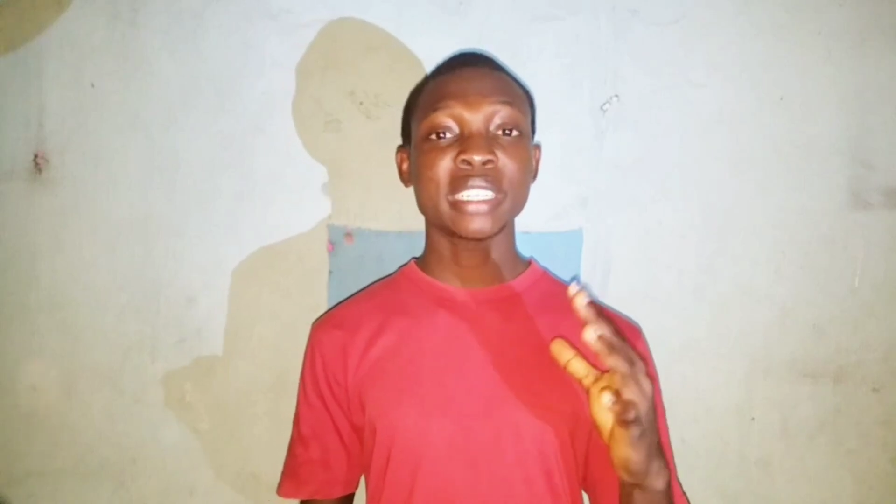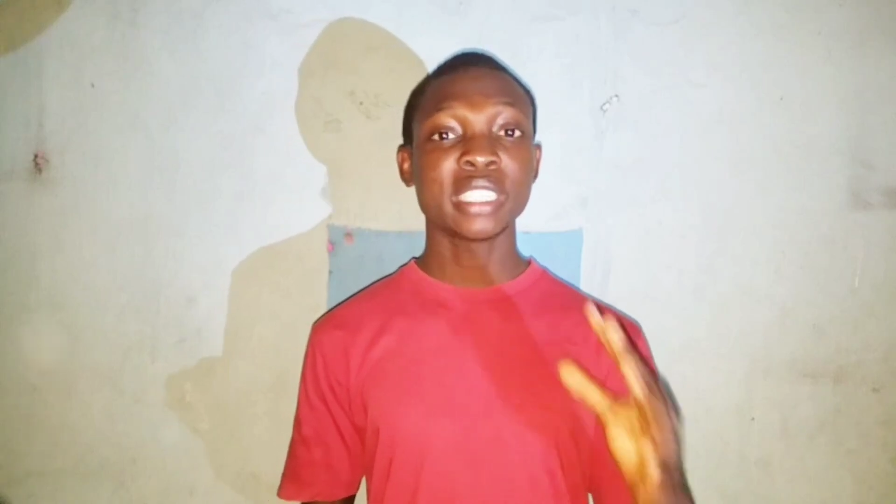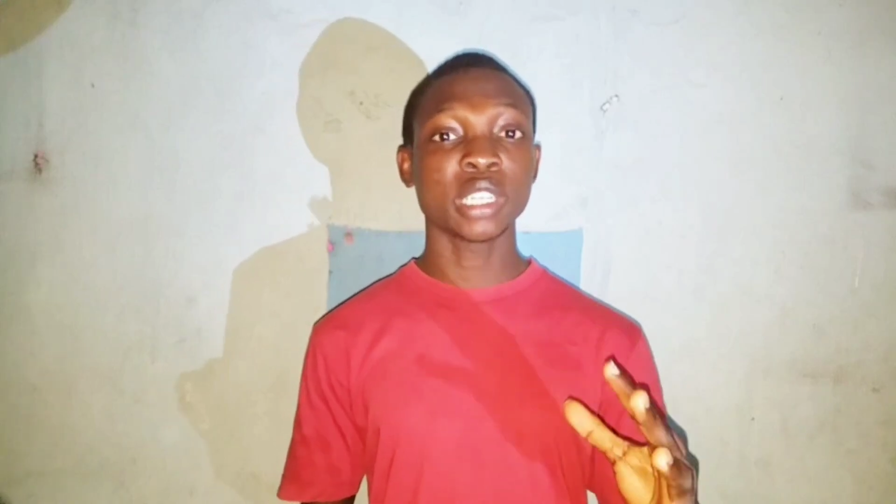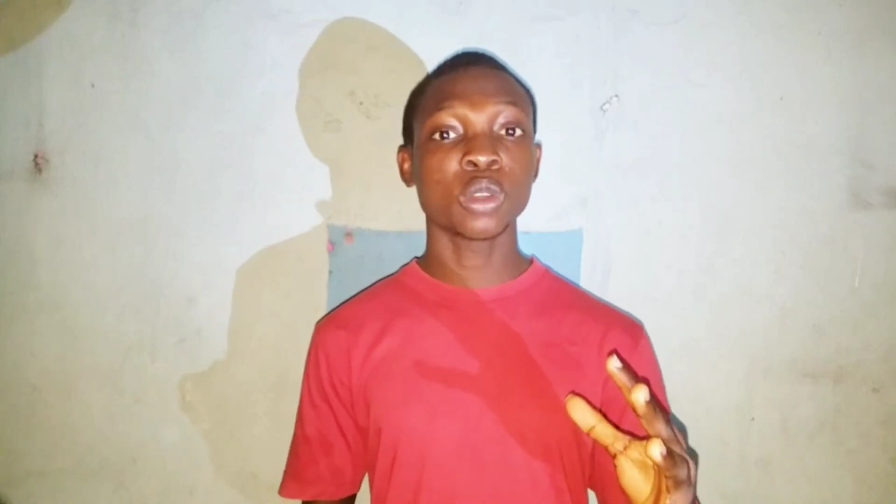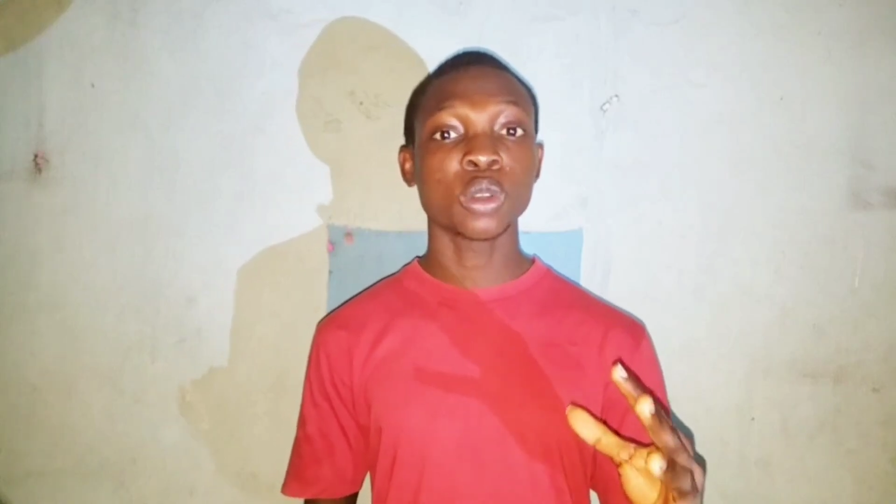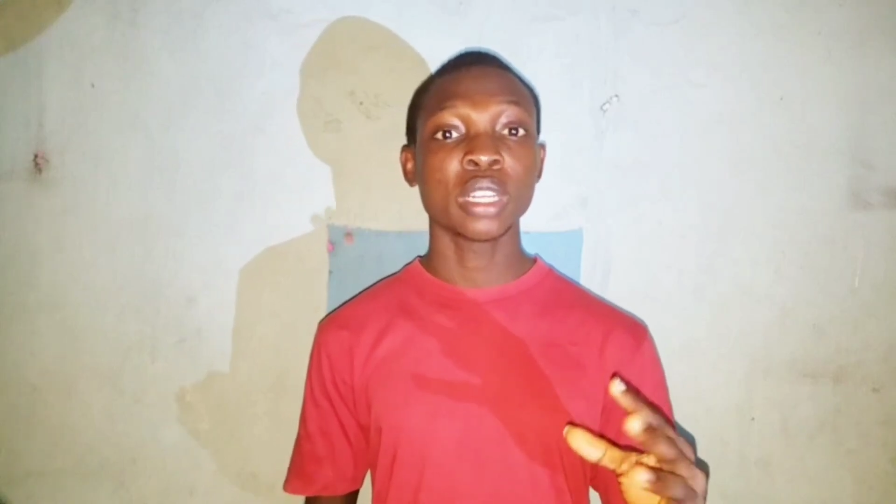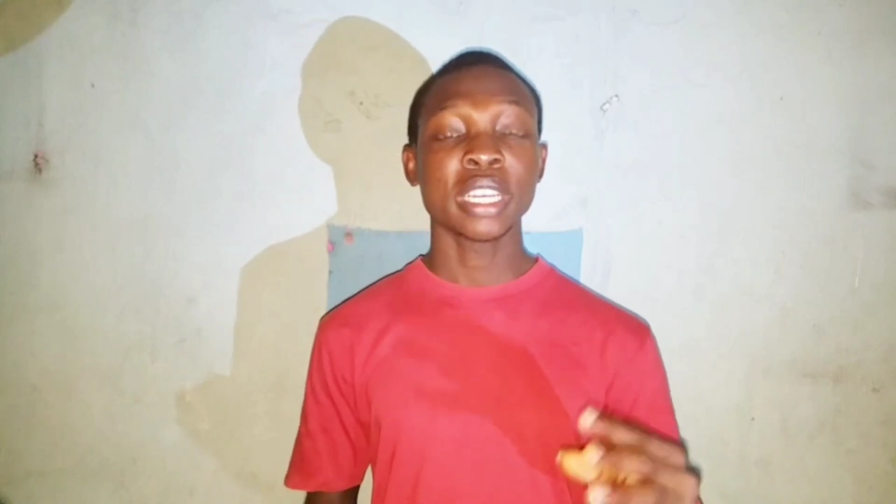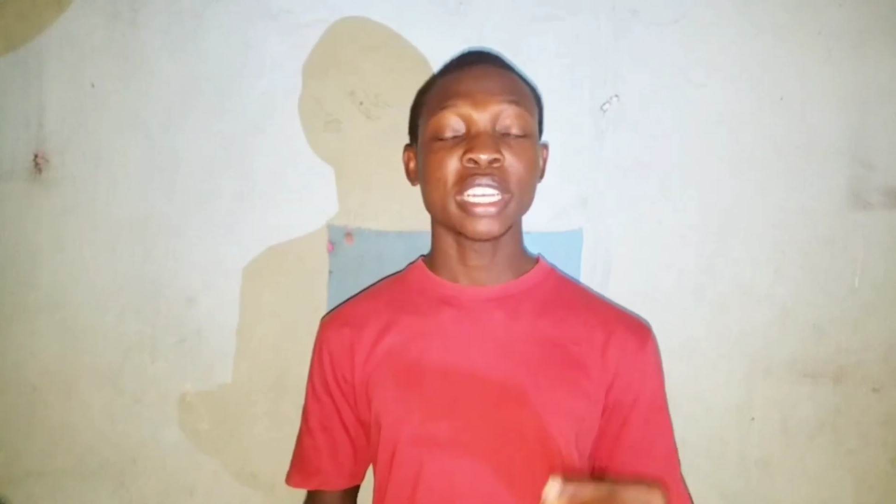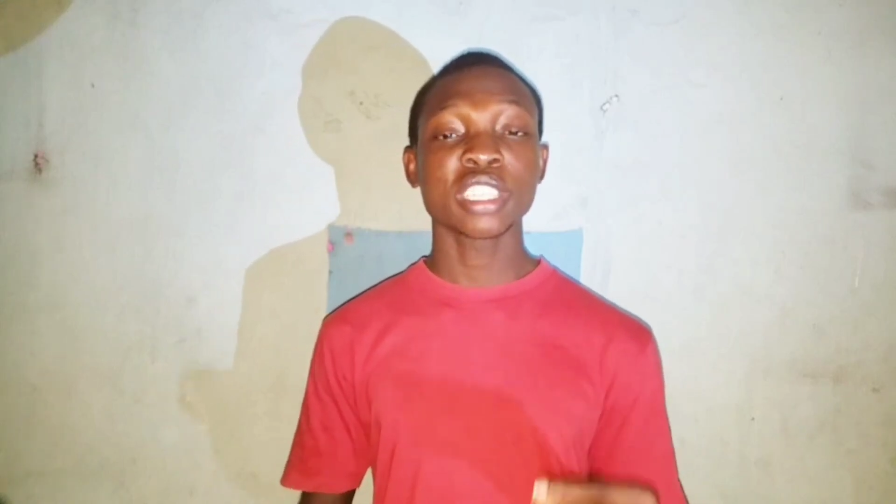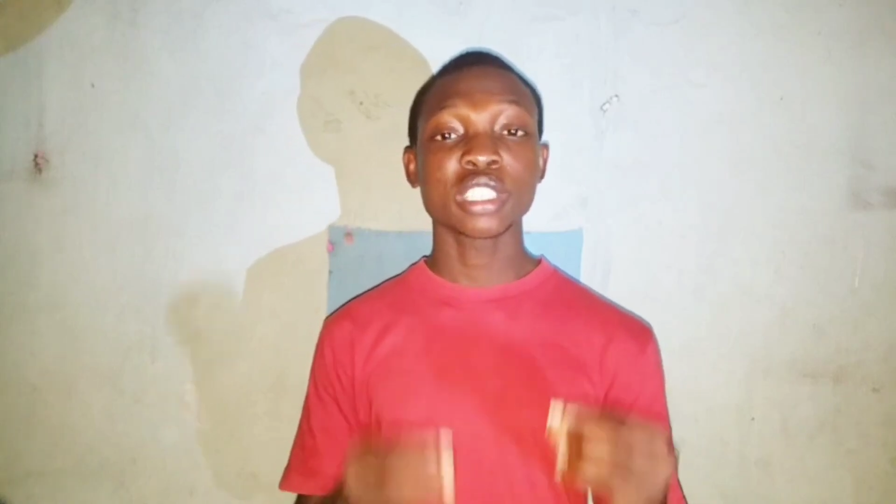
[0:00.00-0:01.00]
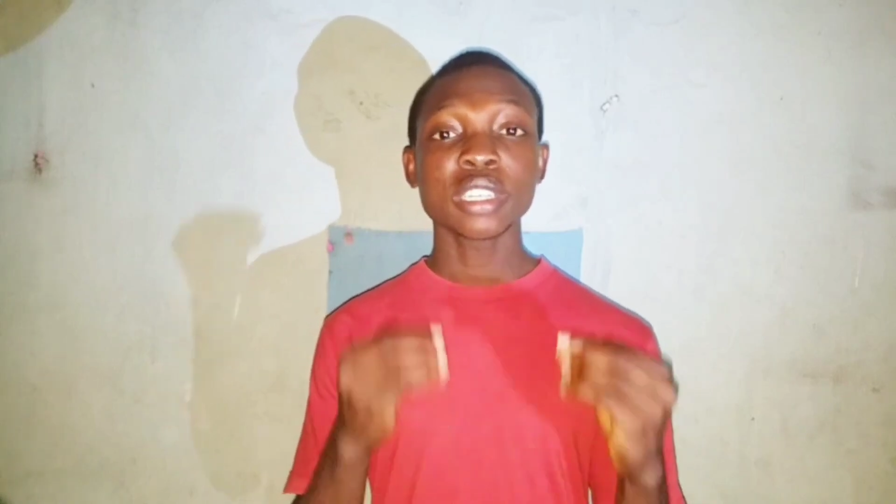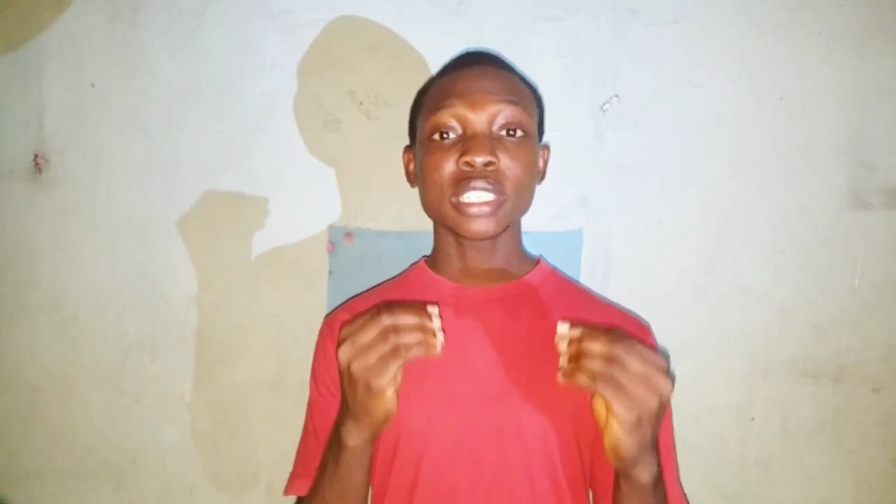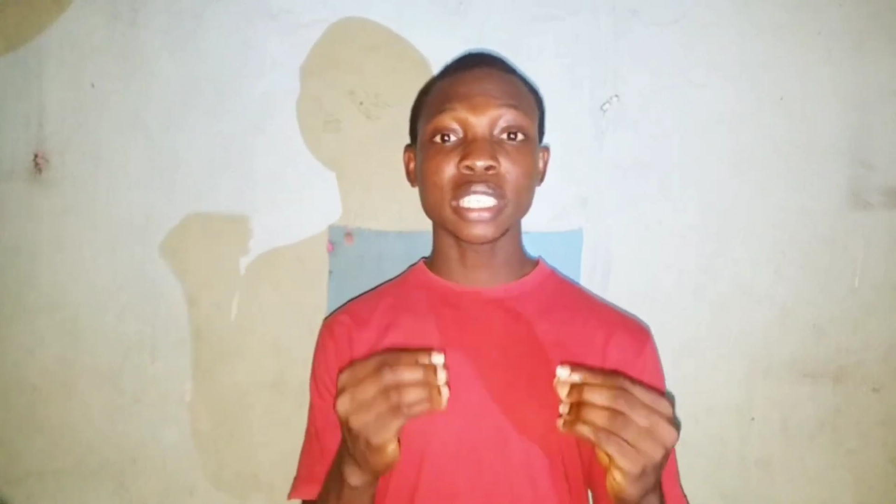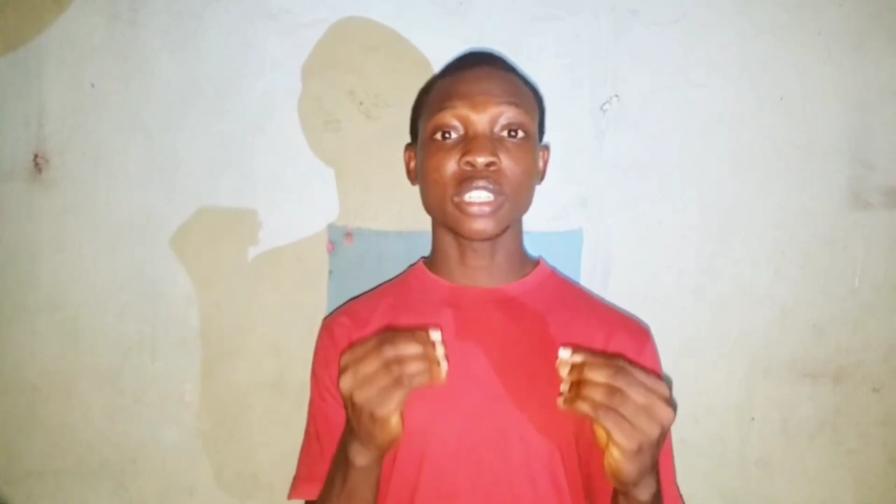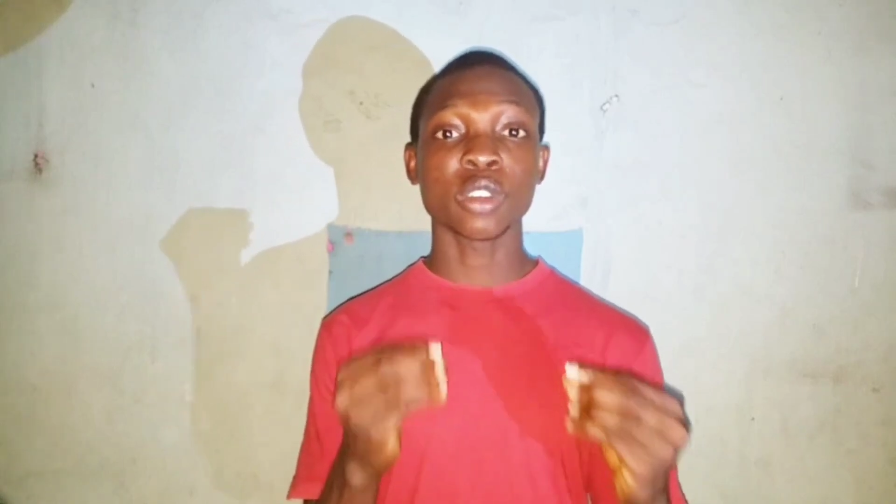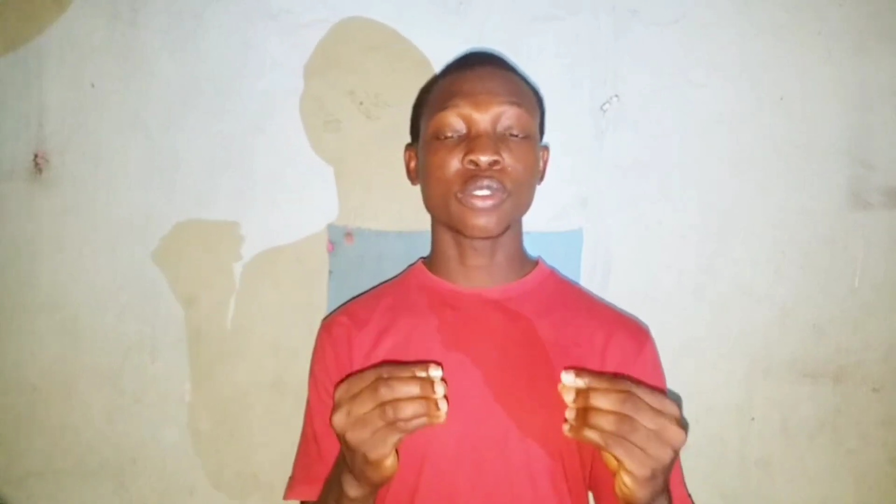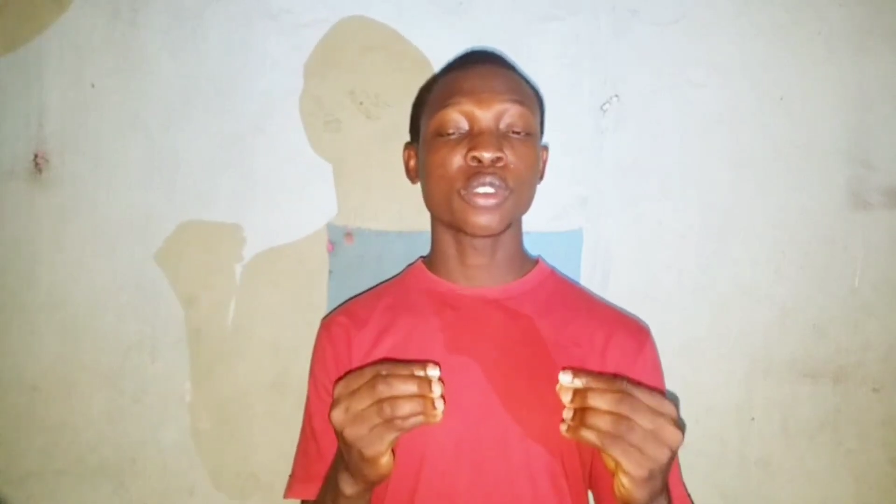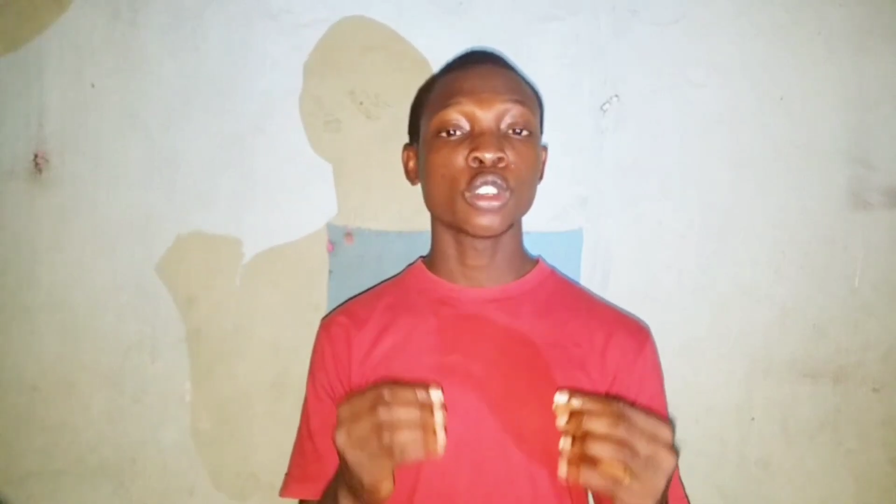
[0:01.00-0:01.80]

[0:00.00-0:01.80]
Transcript: gel is not enough